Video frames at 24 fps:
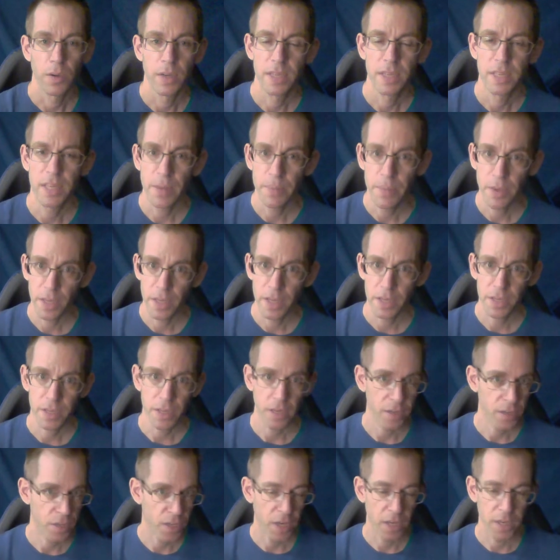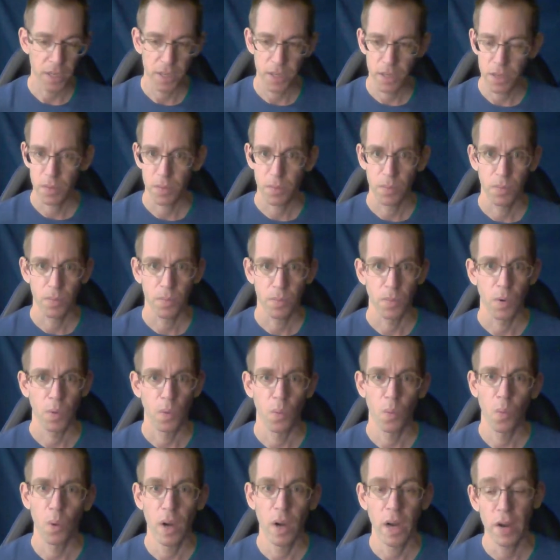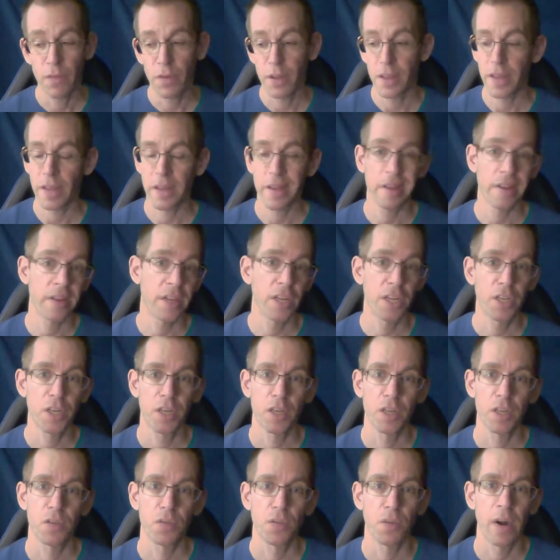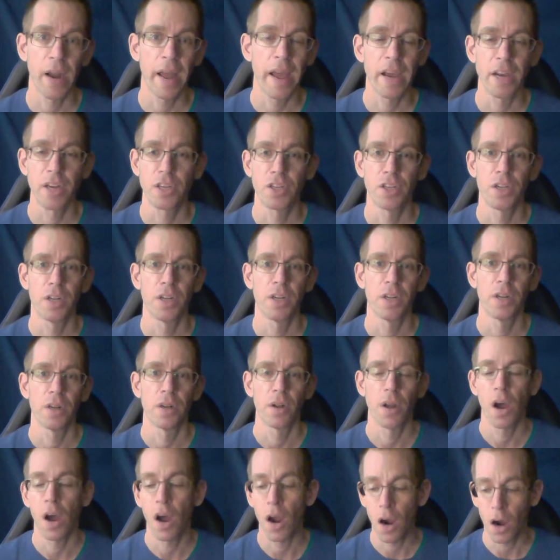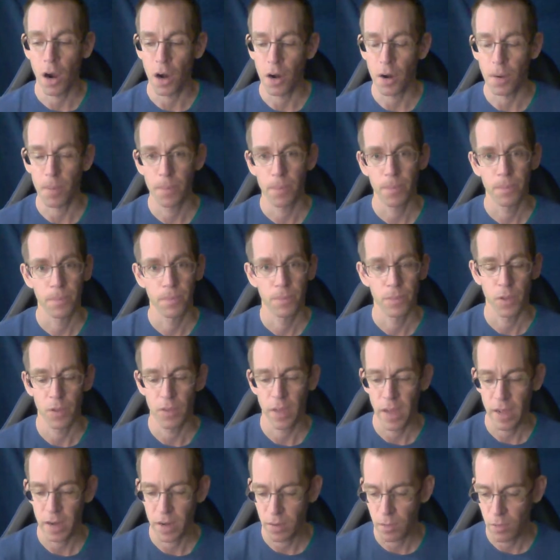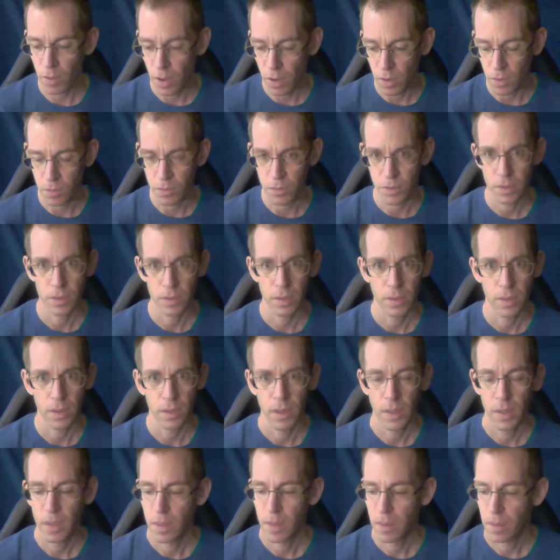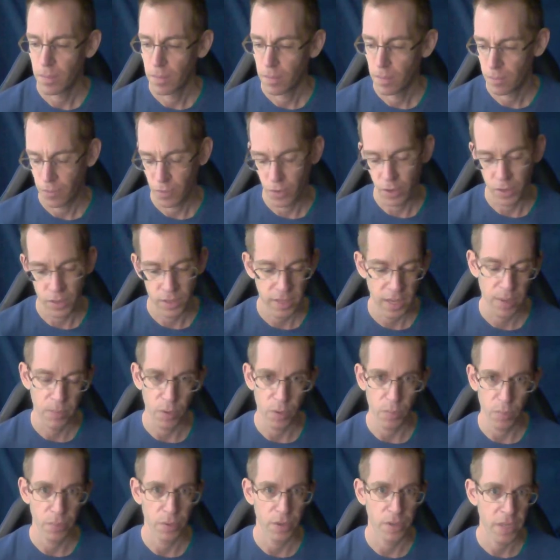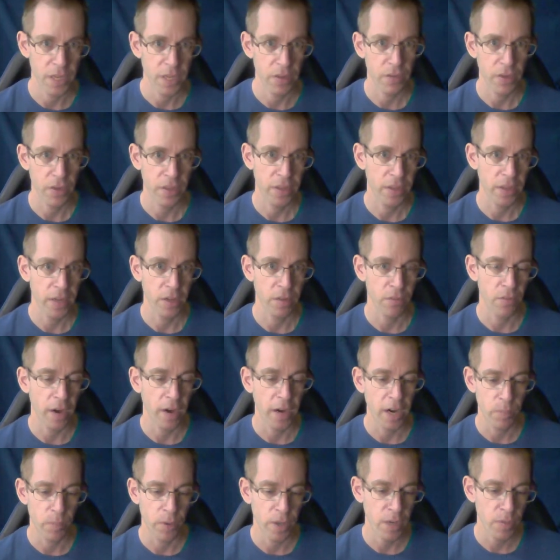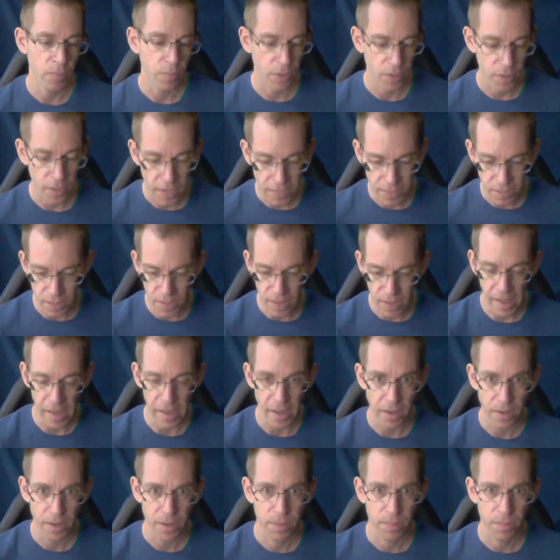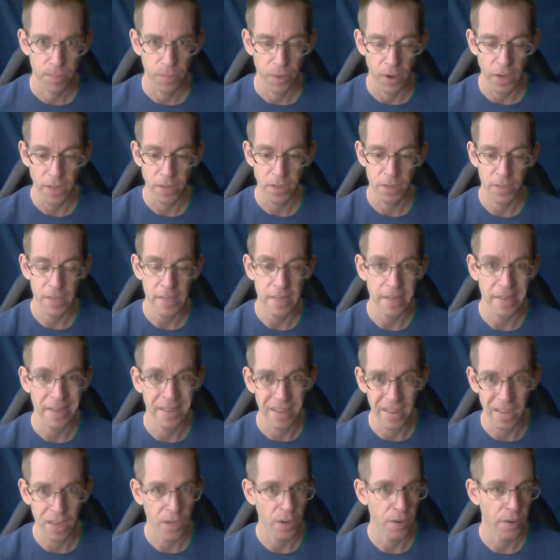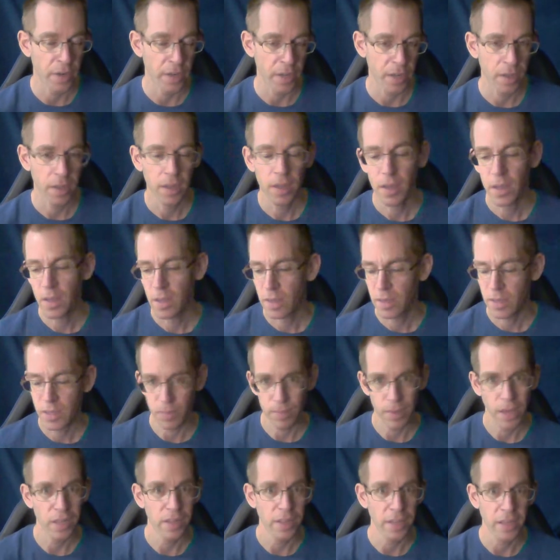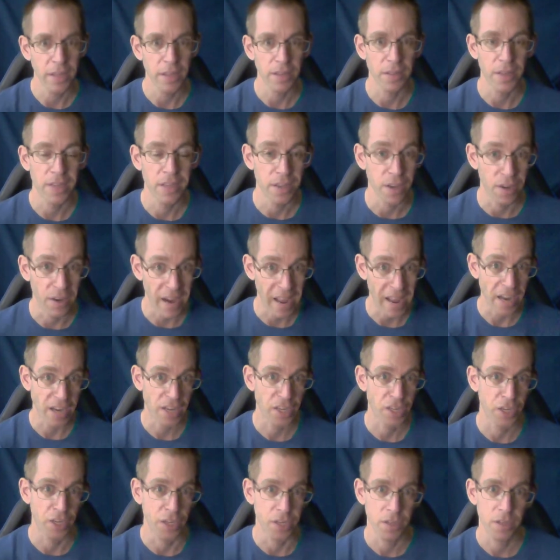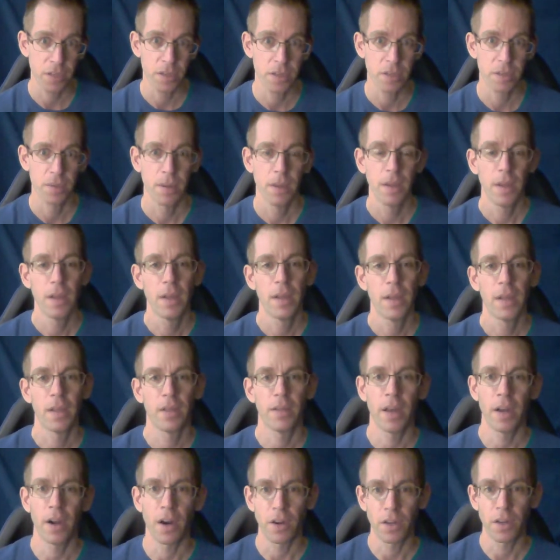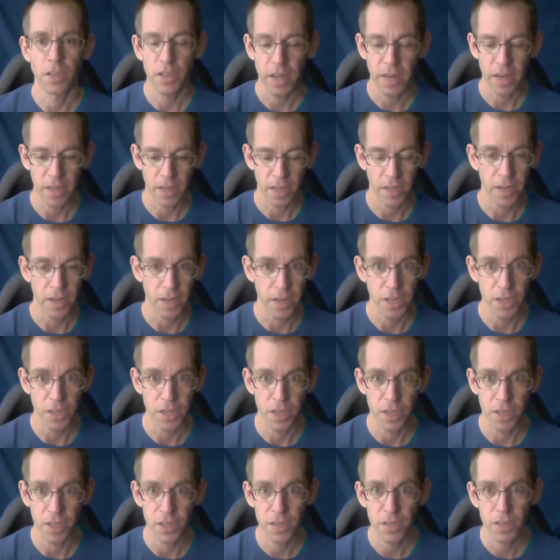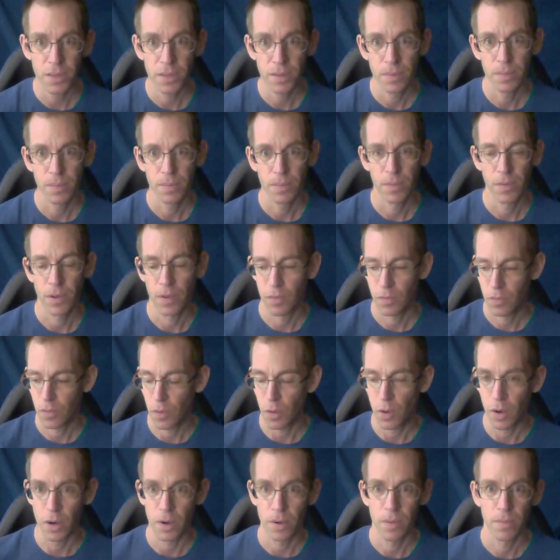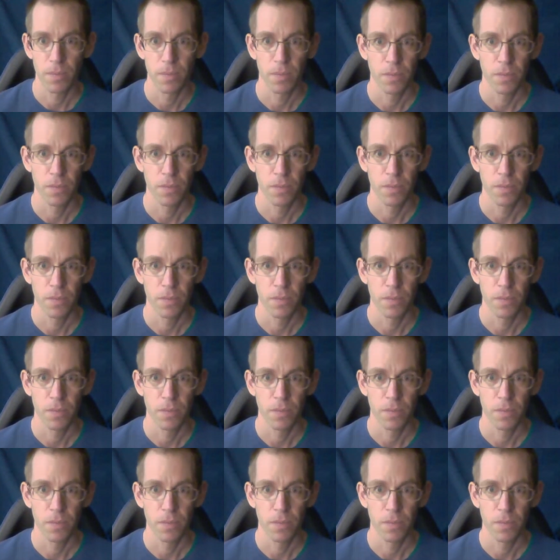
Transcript: a stimulus is just whatever the conditions for action are. So that involves for example, perceiving the environment, but that's an act, right? Seeing, hearing, smelling, these are actions that are setting conditions for